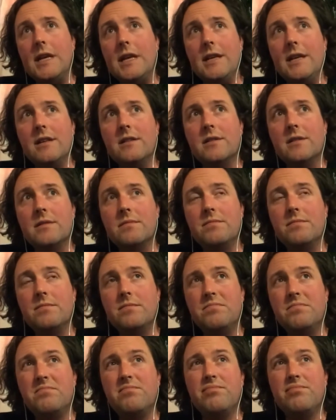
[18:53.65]
is
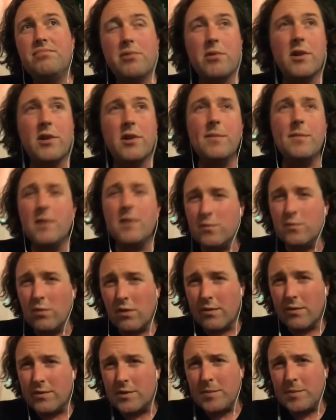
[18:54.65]
pretty much
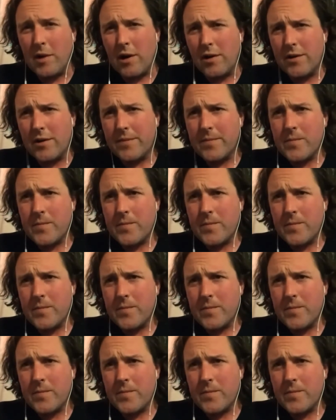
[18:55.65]
War of the Spark.